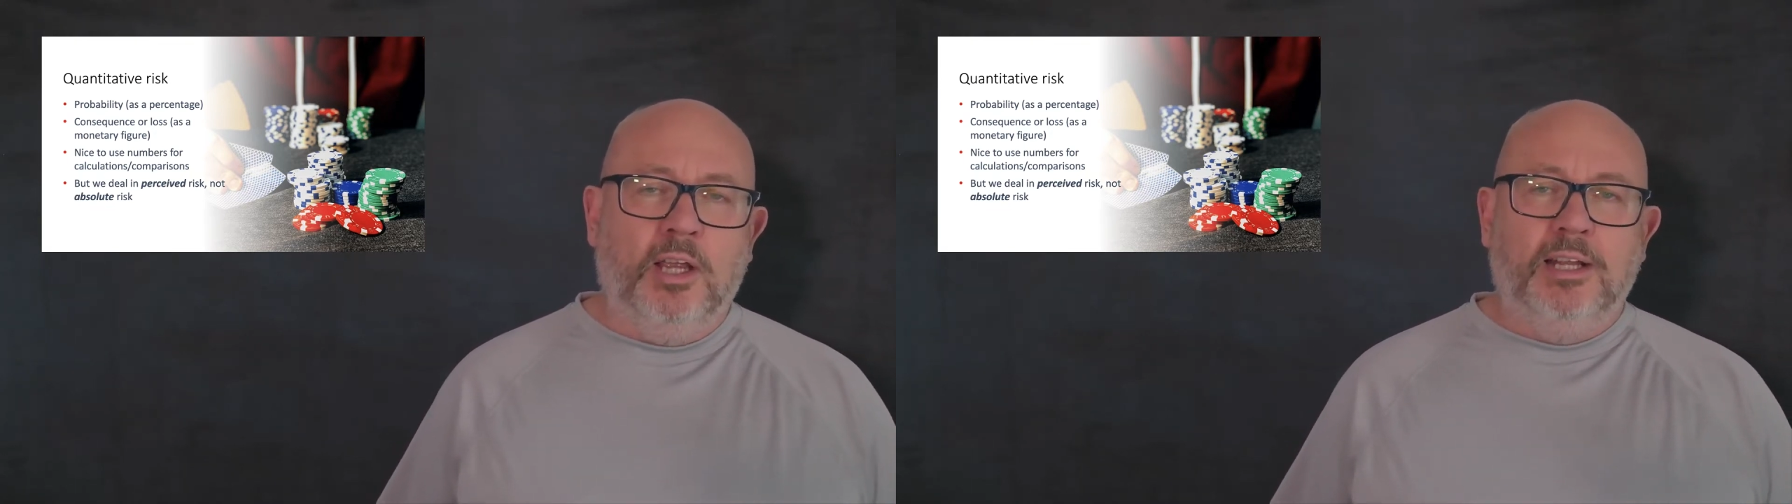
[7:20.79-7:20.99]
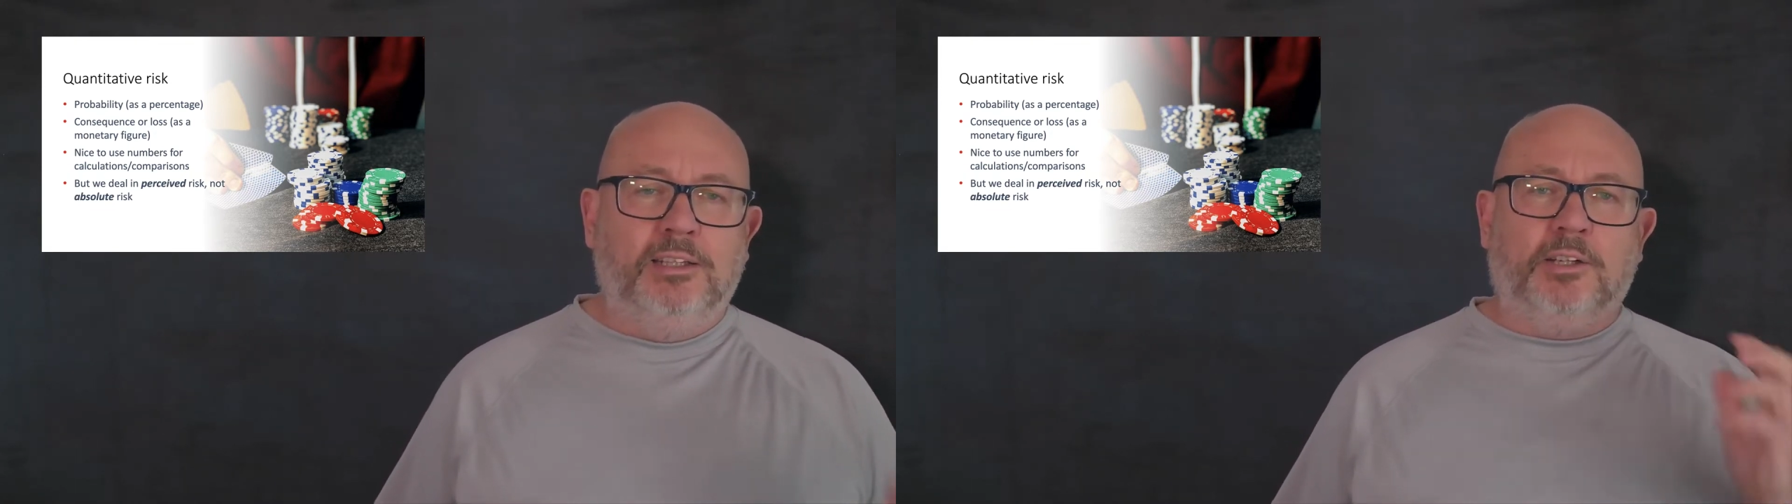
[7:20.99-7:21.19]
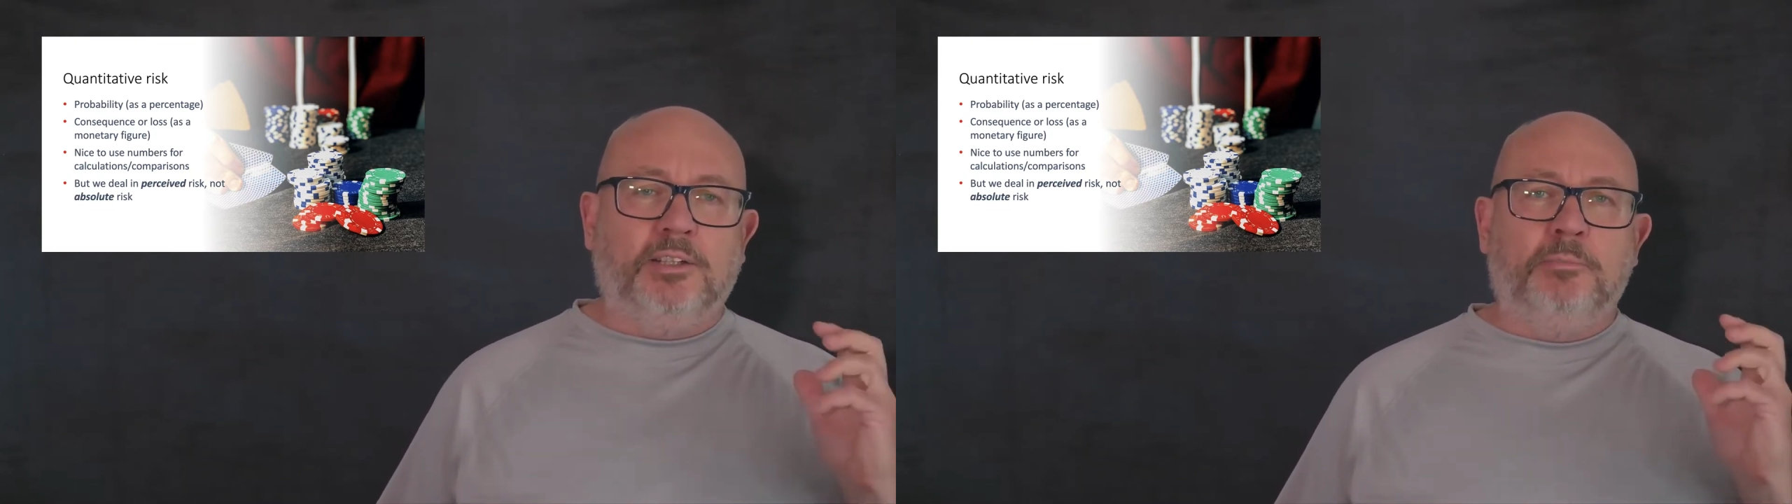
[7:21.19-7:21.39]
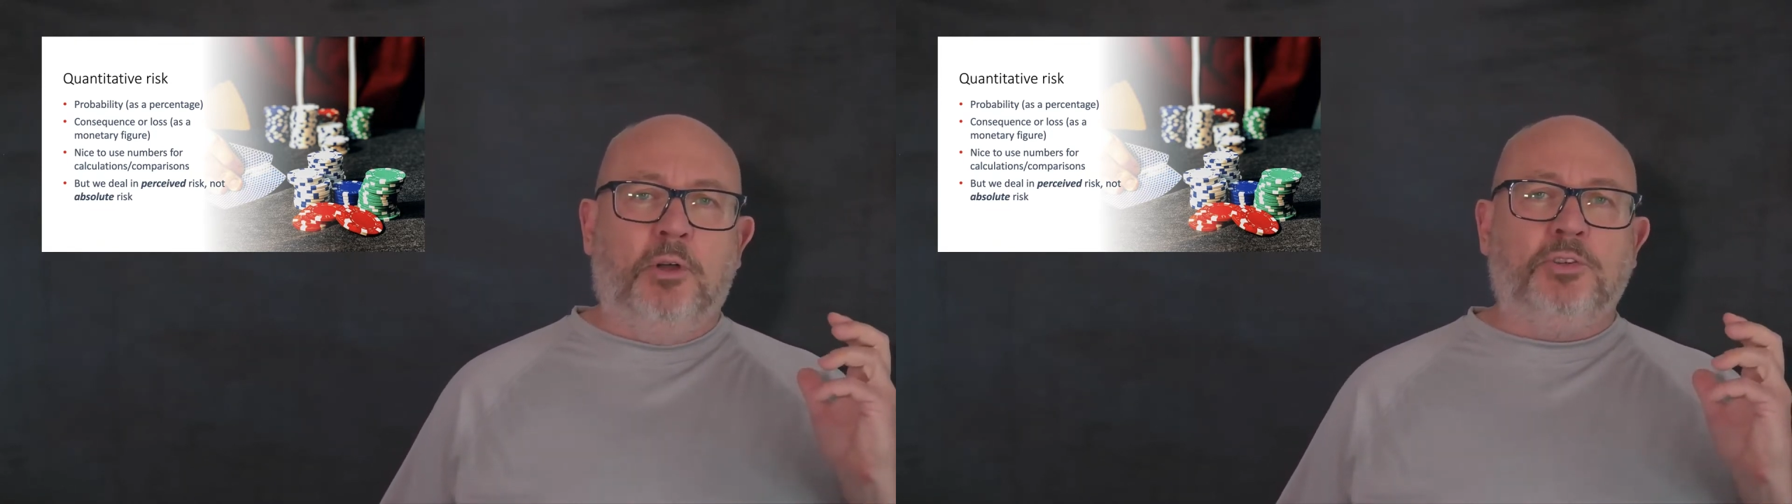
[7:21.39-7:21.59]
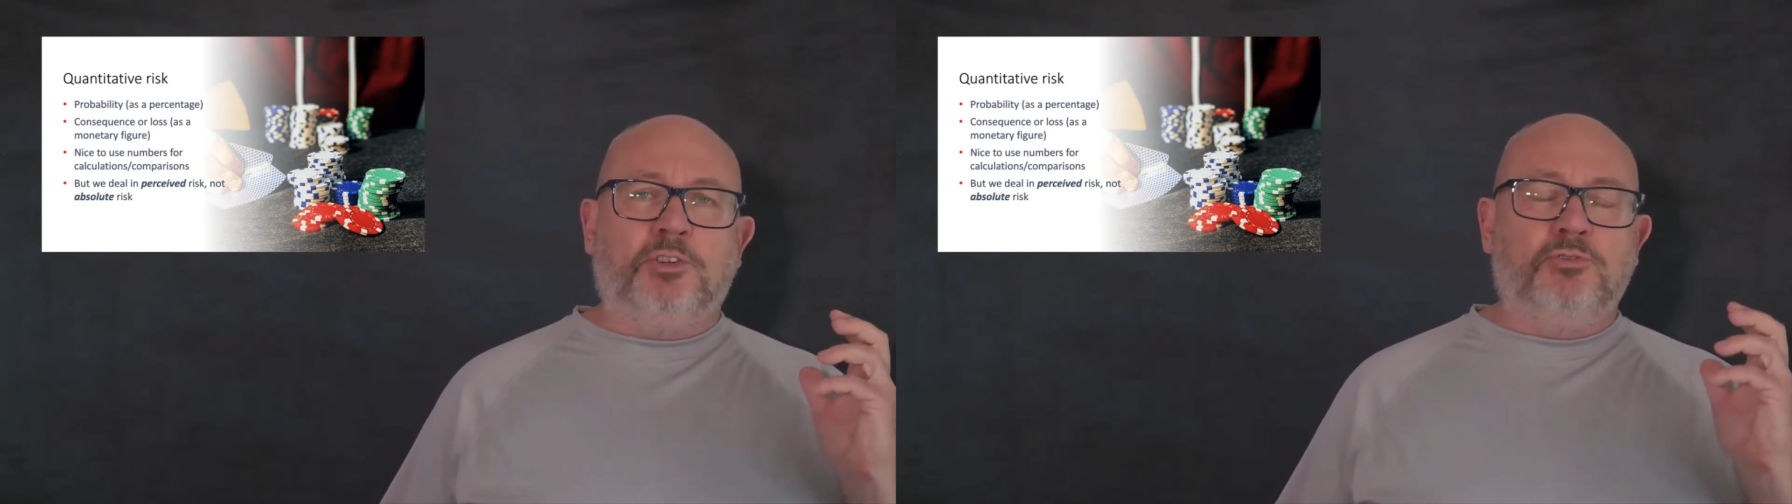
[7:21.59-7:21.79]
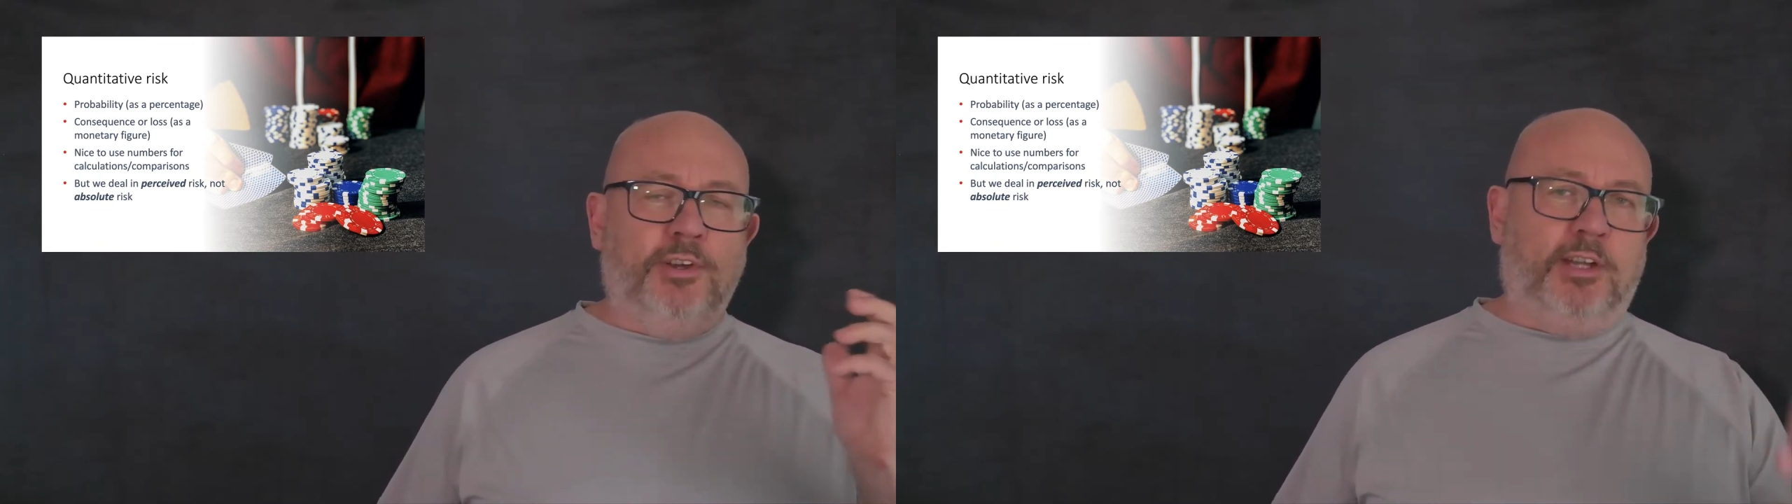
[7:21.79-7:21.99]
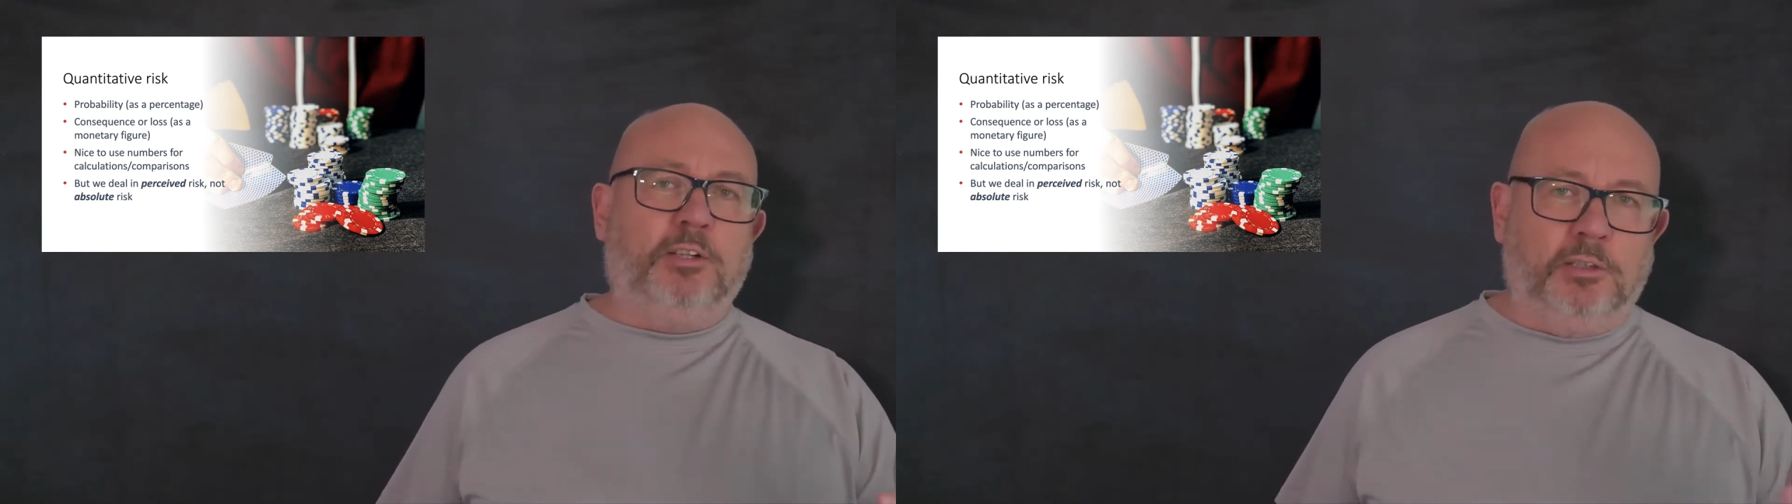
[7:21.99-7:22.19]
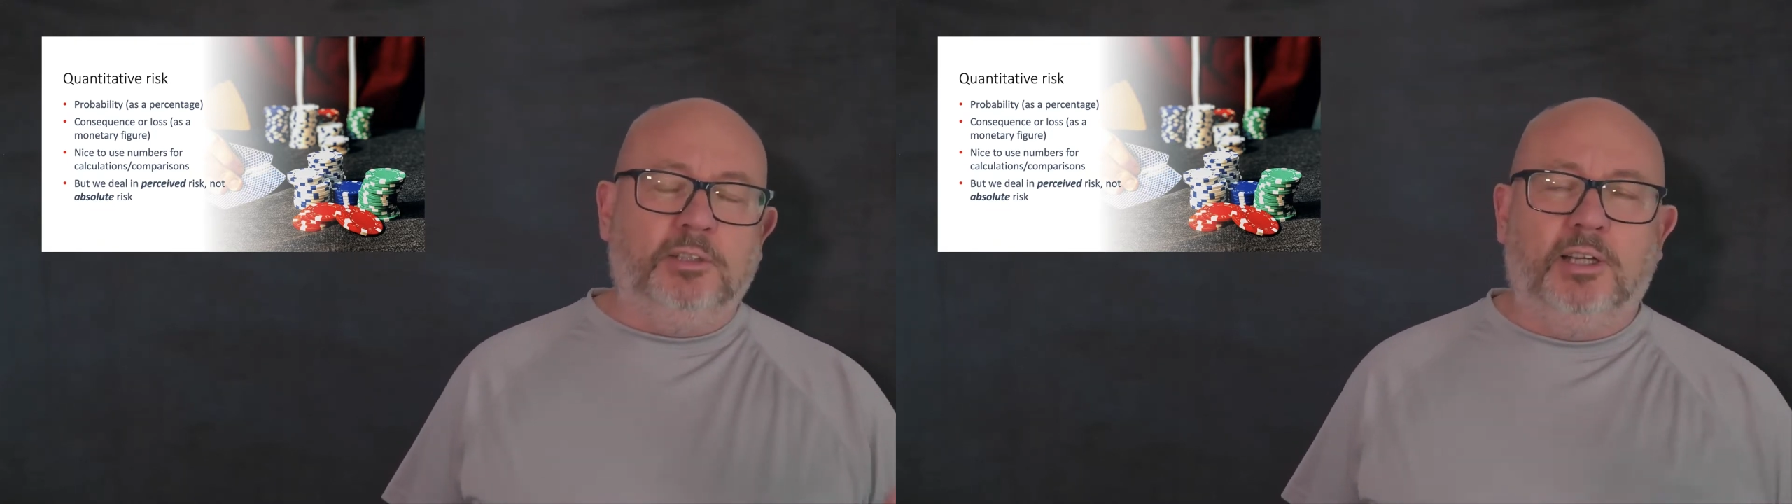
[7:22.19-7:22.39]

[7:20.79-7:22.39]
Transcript: look at the most critical